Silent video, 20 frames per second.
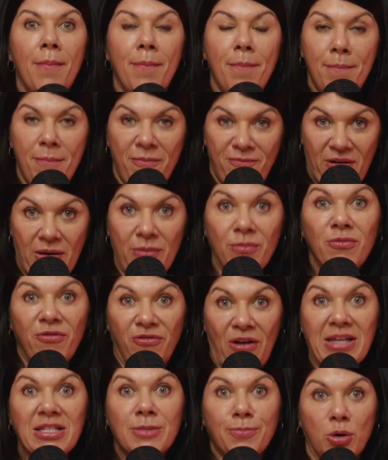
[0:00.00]

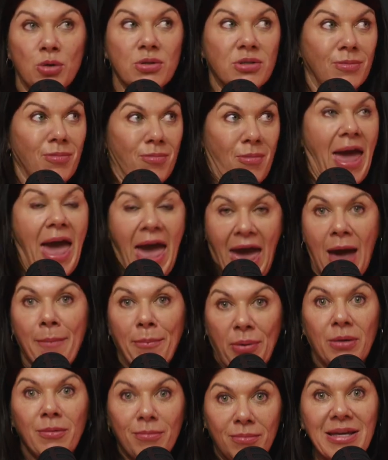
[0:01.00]
Facebook's
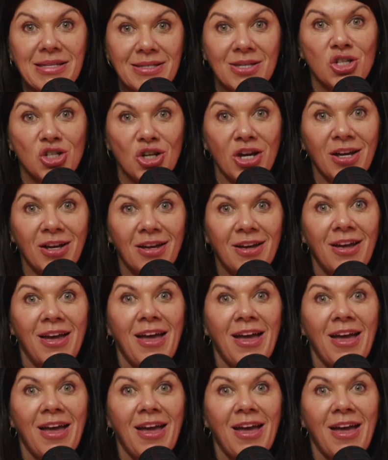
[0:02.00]
app Messenger